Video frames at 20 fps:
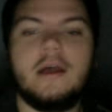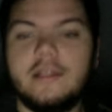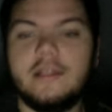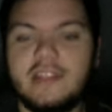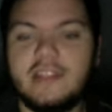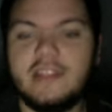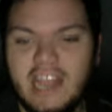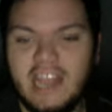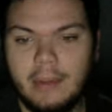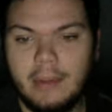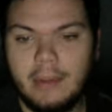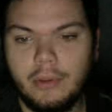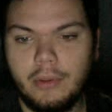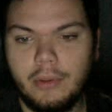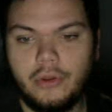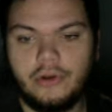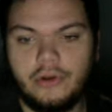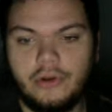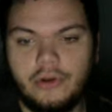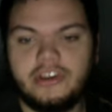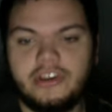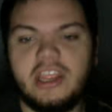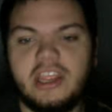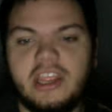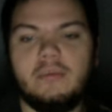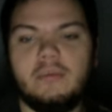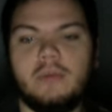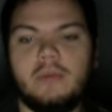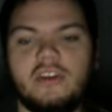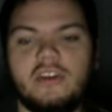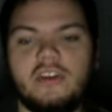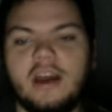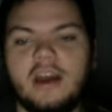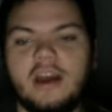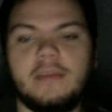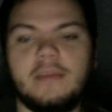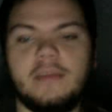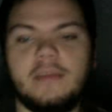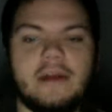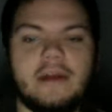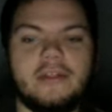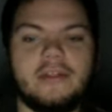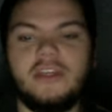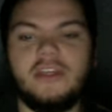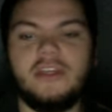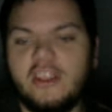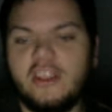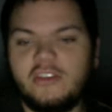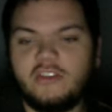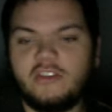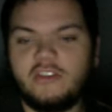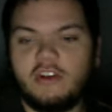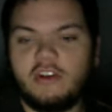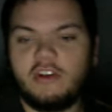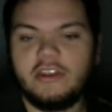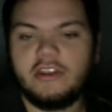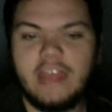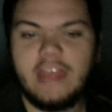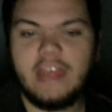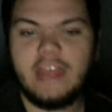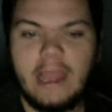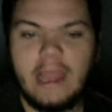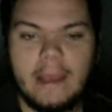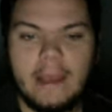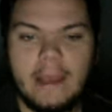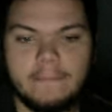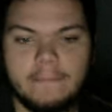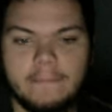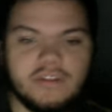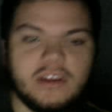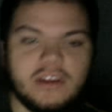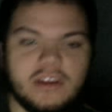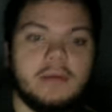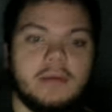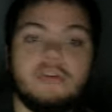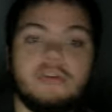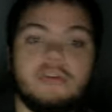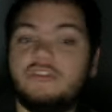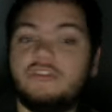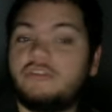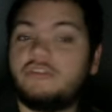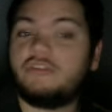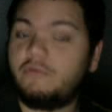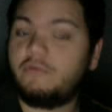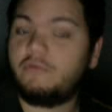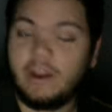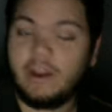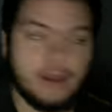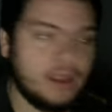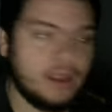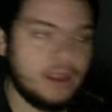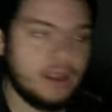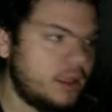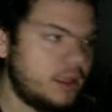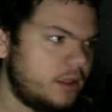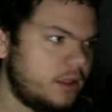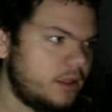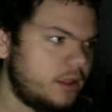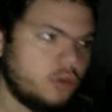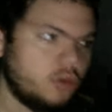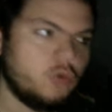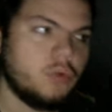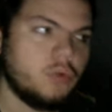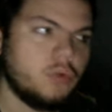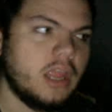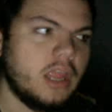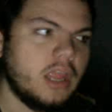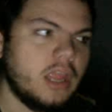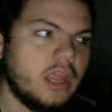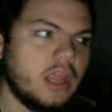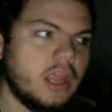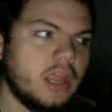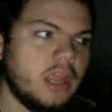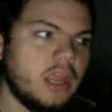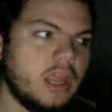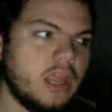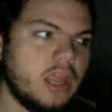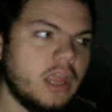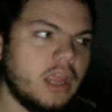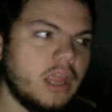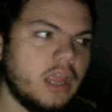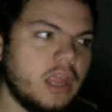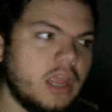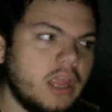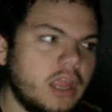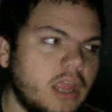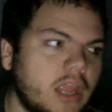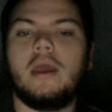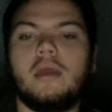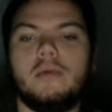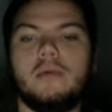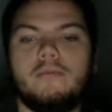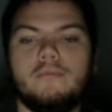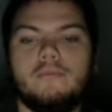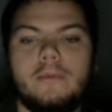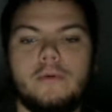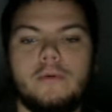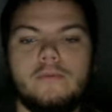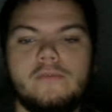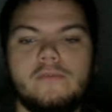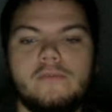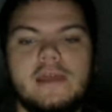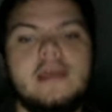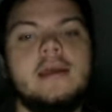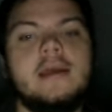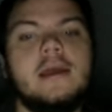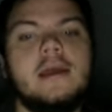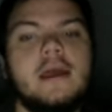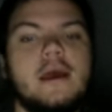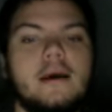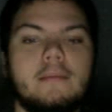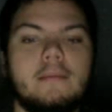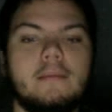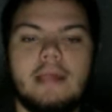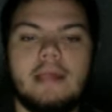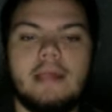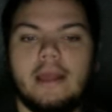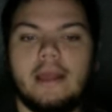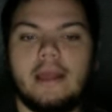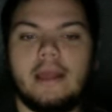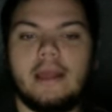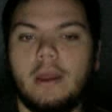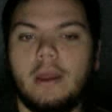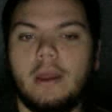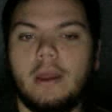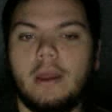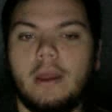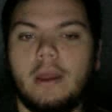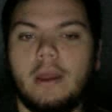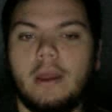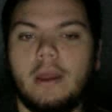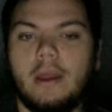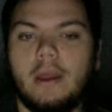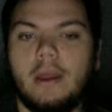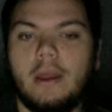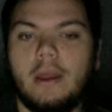Day number 13, we talked about These Are the Damned, which is a very unique little black and white movie that